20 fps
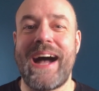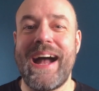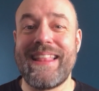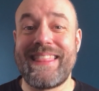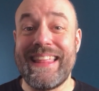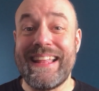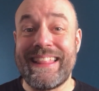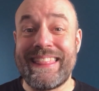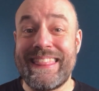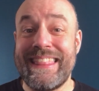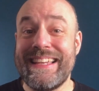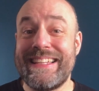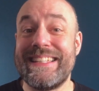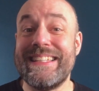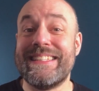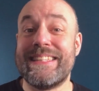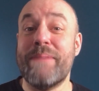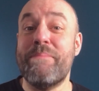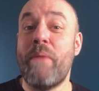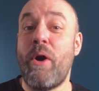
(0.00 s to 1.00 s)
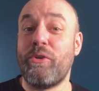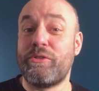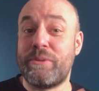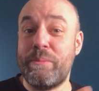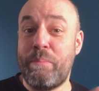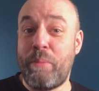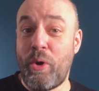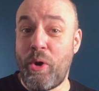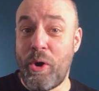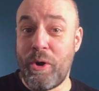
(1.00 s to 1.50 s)
I think this is the most
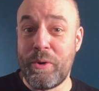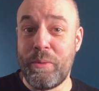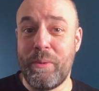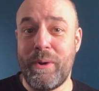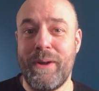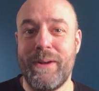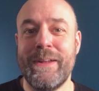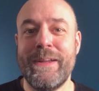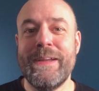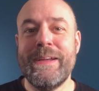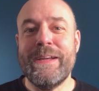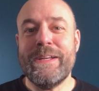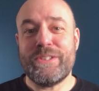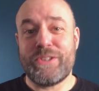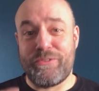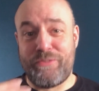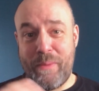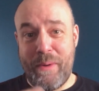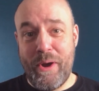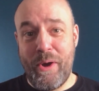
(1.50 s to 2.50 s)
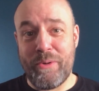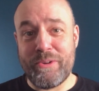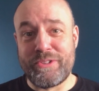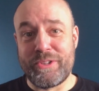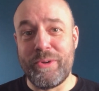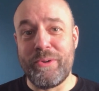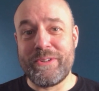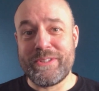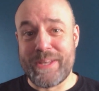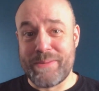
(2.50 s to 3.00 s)
important one. So for my own
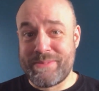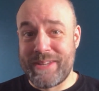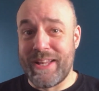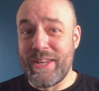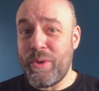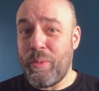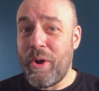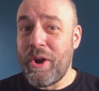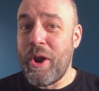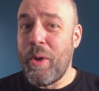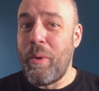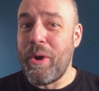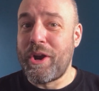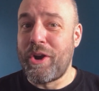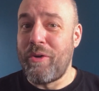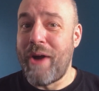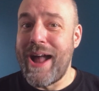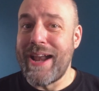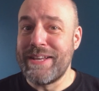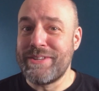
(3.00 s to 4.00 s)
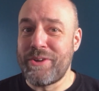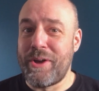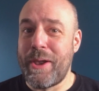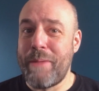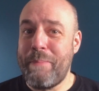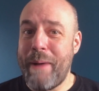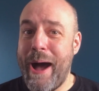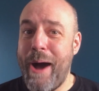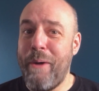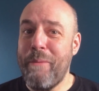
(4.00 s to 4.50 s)
students, I'm telling you, want to know what karate is
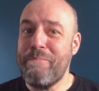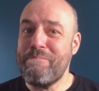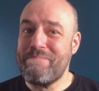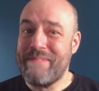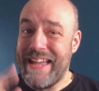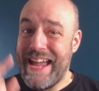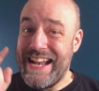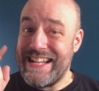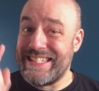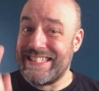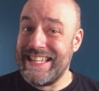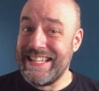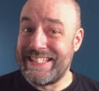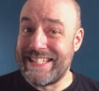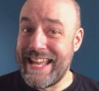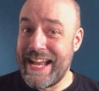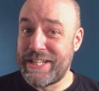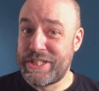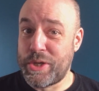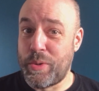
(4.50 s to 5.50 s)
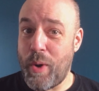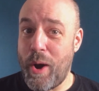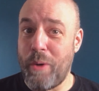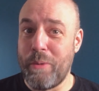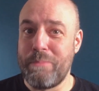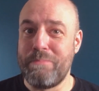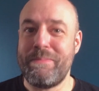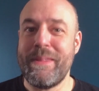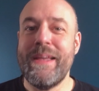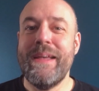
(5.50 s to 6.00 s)
all about? It's this next
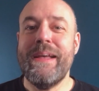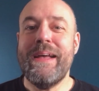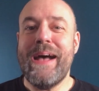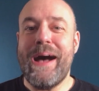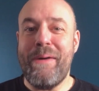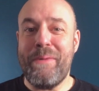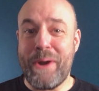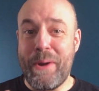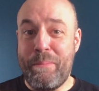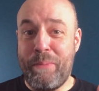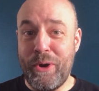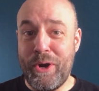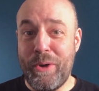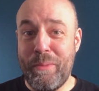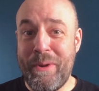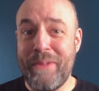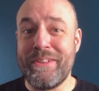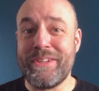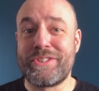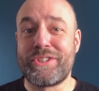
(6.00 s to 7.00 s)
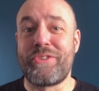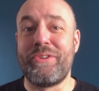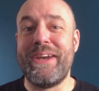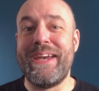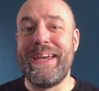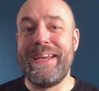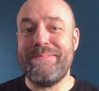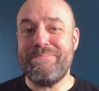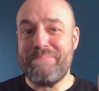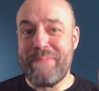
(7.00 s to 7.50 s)
quote. I want to put it up on the
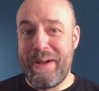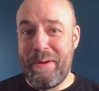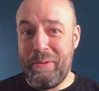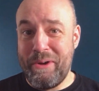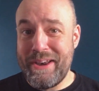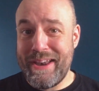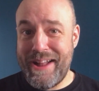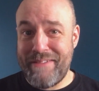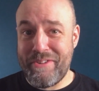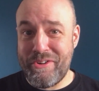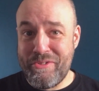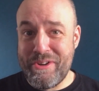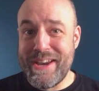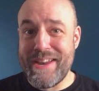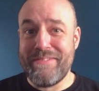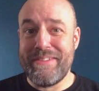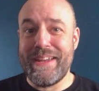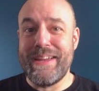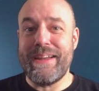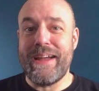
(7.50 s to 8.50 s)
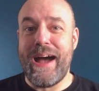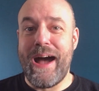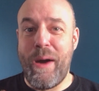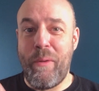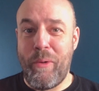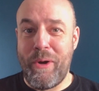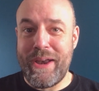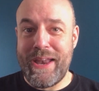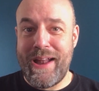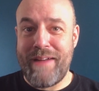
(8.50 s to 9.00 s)
screen. I want you to have a read of it. I
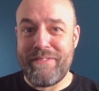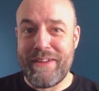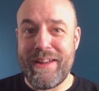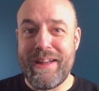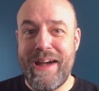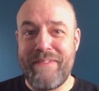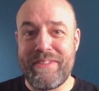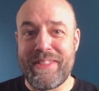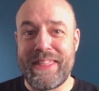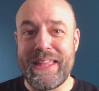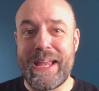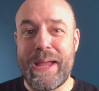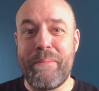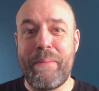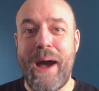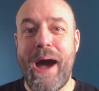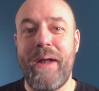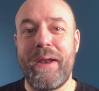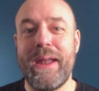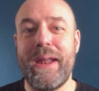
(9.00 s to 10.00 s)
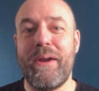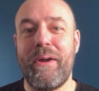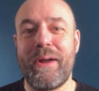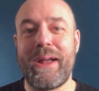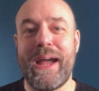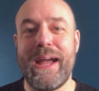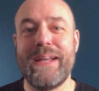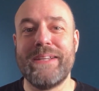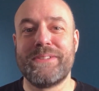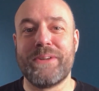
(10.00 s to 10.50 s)
want you to have a think about it.
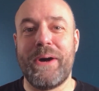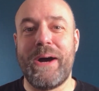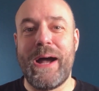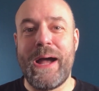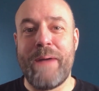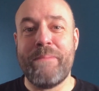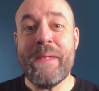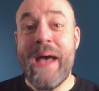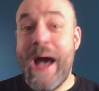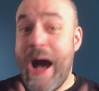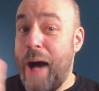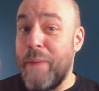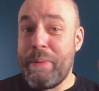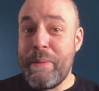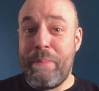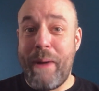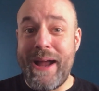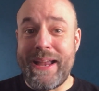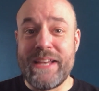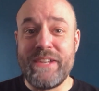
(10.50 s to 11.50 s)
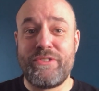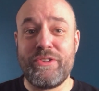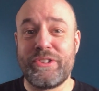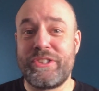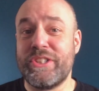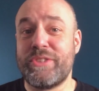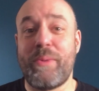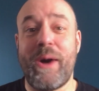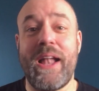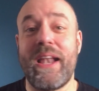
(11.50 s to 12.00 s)
Okay, so I'll be back in
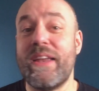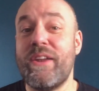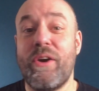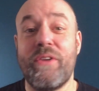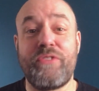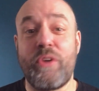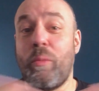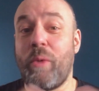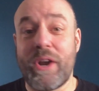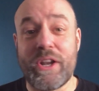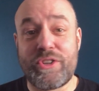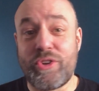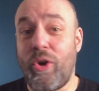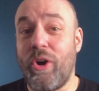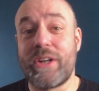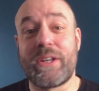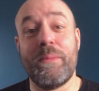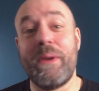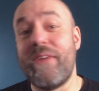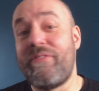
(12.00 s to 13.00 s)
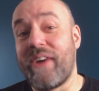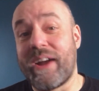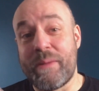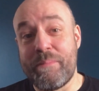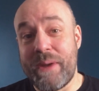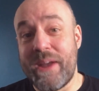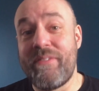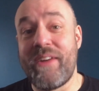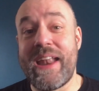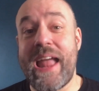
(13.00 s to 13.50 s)
touch as well. You know, if you want to talk to me, if I
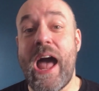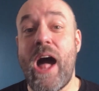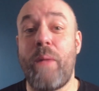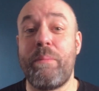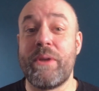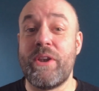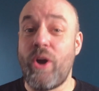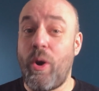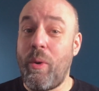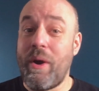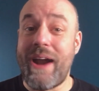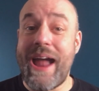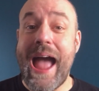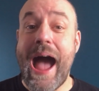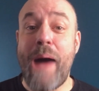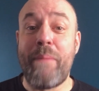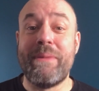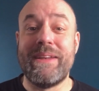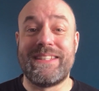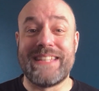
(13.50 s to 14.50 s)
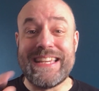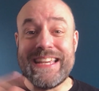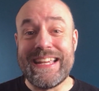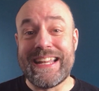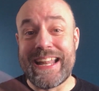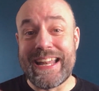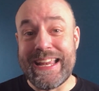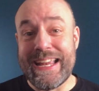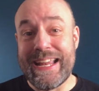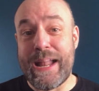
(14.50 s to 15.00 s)
can be of any help, you know where I am. It's
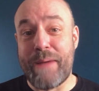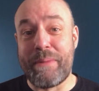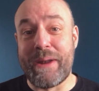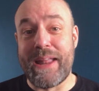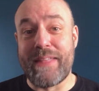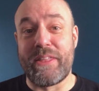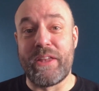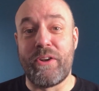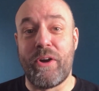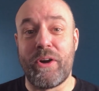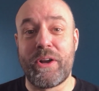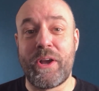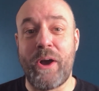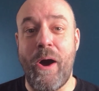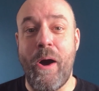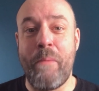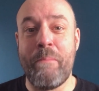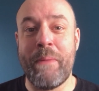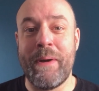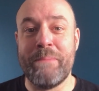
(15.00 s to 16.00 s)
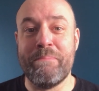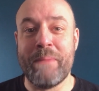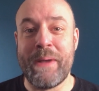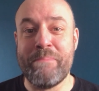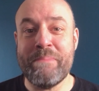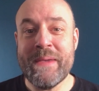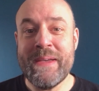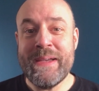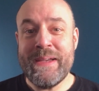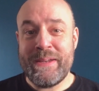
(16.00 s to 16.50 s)
Iain at iainabernethy.com, and
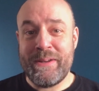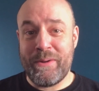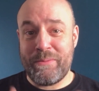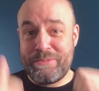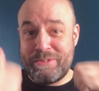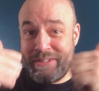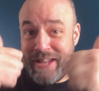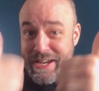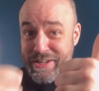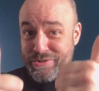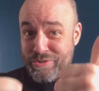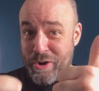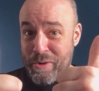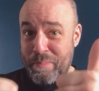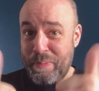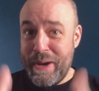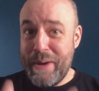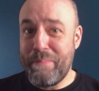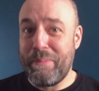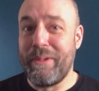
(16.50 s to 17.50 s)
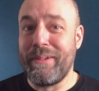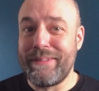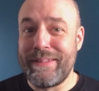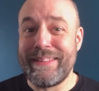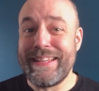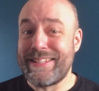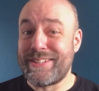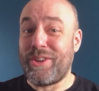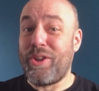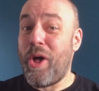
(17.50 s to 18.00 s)
you know, stay strong, people.
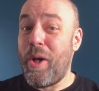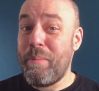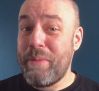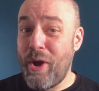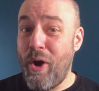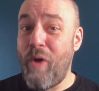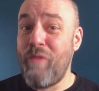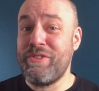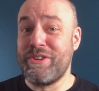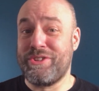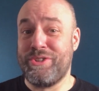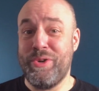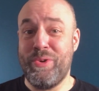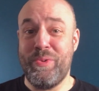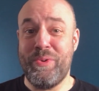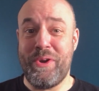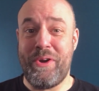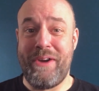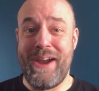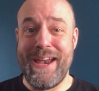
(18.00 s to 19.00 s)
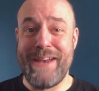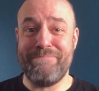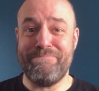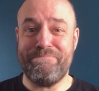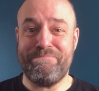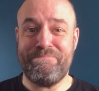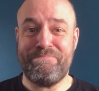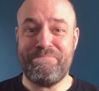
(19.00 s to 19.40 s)
This will all be over soon. All right.